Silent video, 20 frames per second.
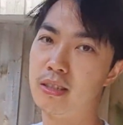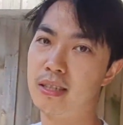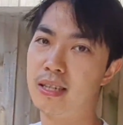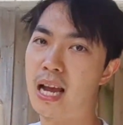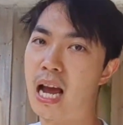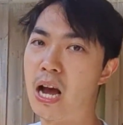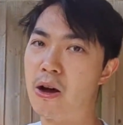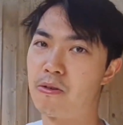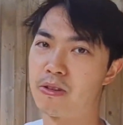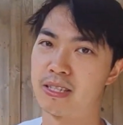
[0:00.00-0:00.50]

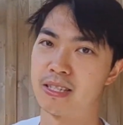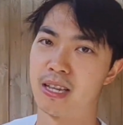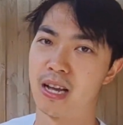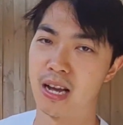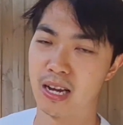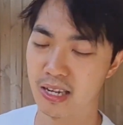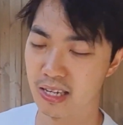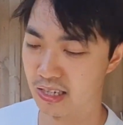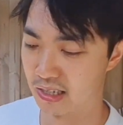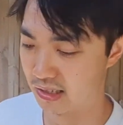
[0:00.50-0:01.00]

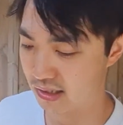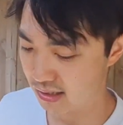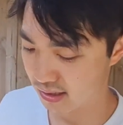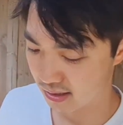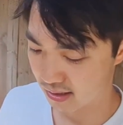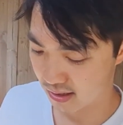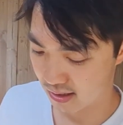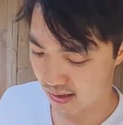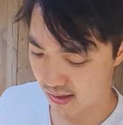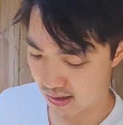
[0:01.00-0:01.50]

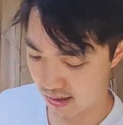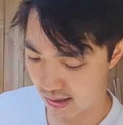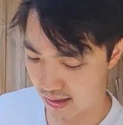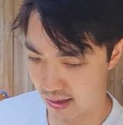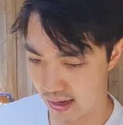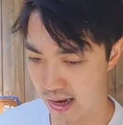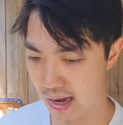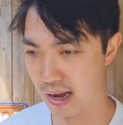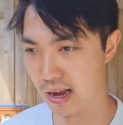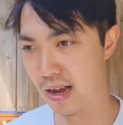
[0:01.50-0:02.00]
Kawasaki's
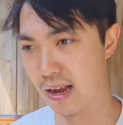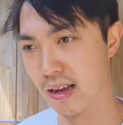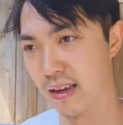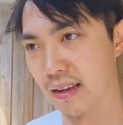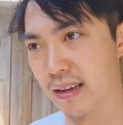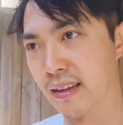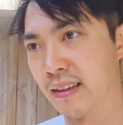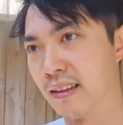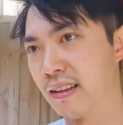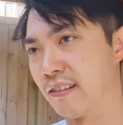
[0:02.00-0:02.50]

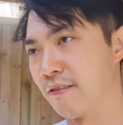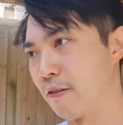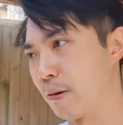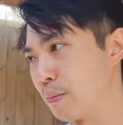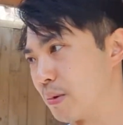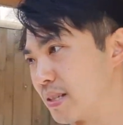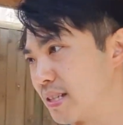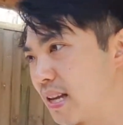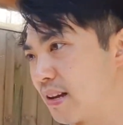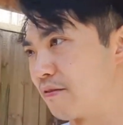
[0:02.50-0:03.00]

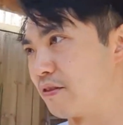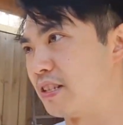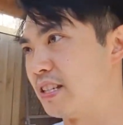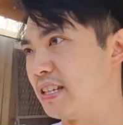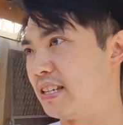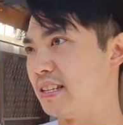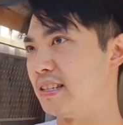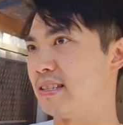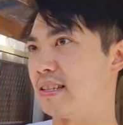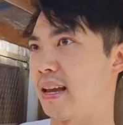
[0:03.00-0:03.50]
from the
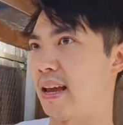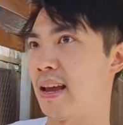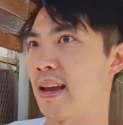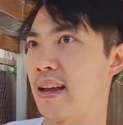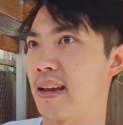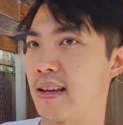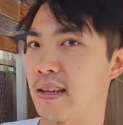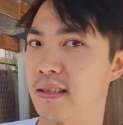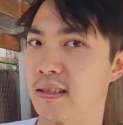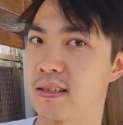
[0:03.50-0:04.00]
70s
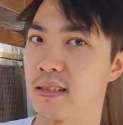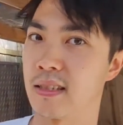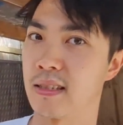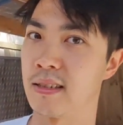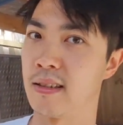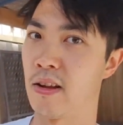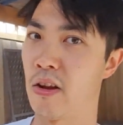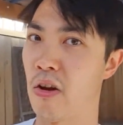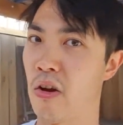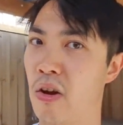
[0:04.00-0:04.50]
and
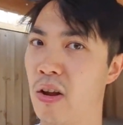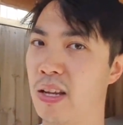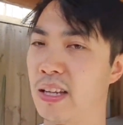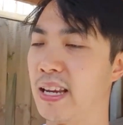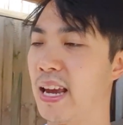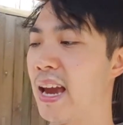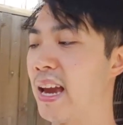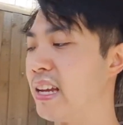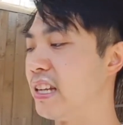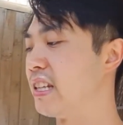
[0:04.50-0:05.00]
the
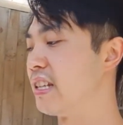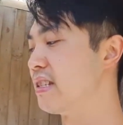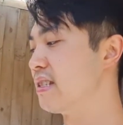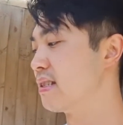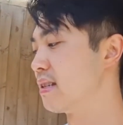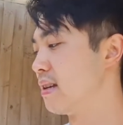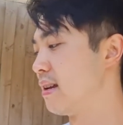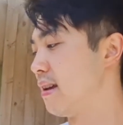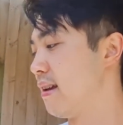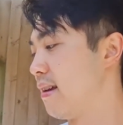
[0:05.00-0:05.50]
early
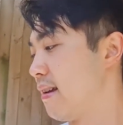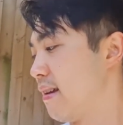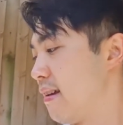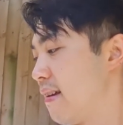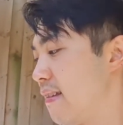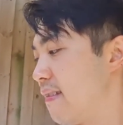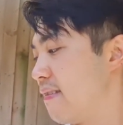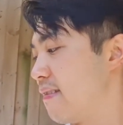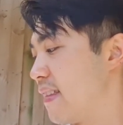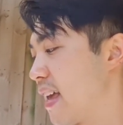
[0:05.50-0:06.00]
80s,
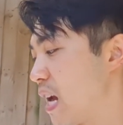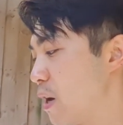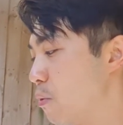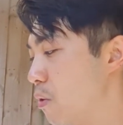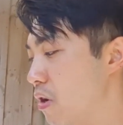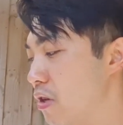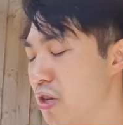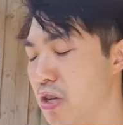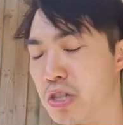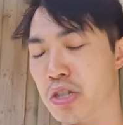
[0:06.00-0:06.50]
they
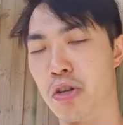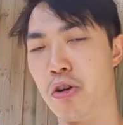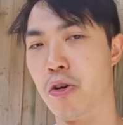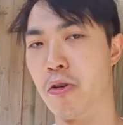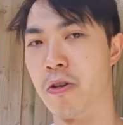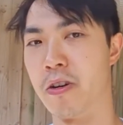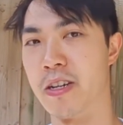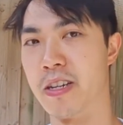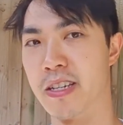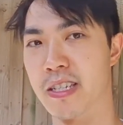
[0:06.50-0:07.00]
were
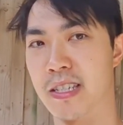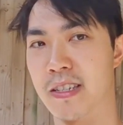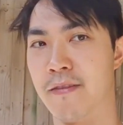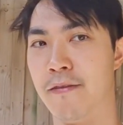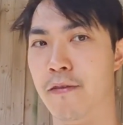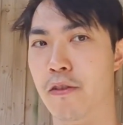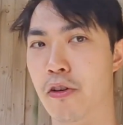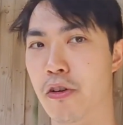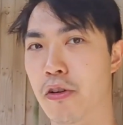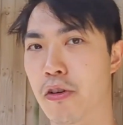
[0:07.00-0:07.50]
notorious
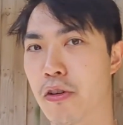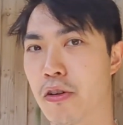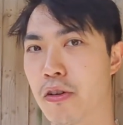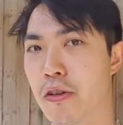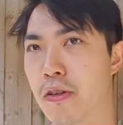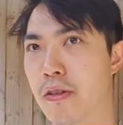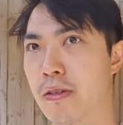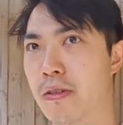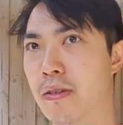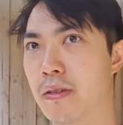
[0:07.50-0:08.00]

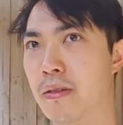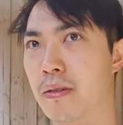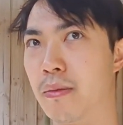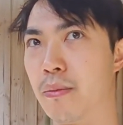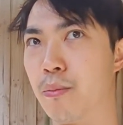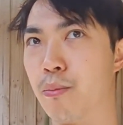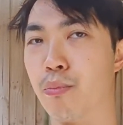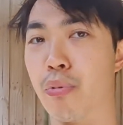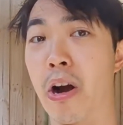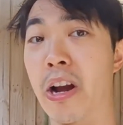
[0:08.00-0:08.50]
for
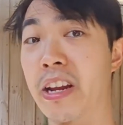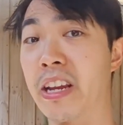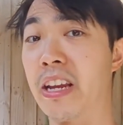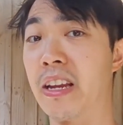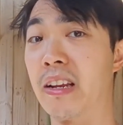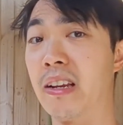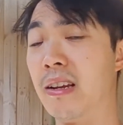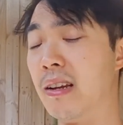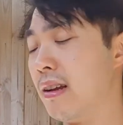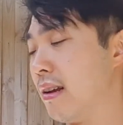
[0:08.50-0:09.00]

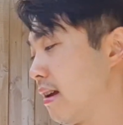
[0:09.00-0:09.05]
breaking.